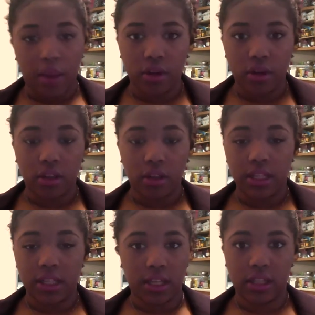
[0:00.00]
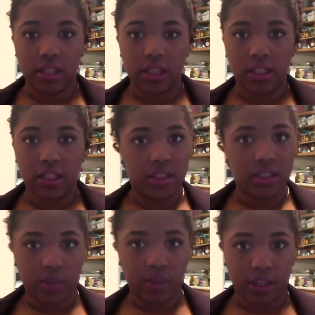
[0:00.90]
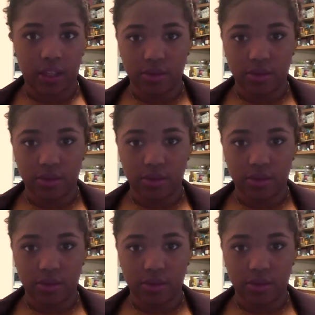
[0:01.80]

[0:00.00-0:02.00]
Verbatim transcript: it or nothing last night because I just didn't feel like it.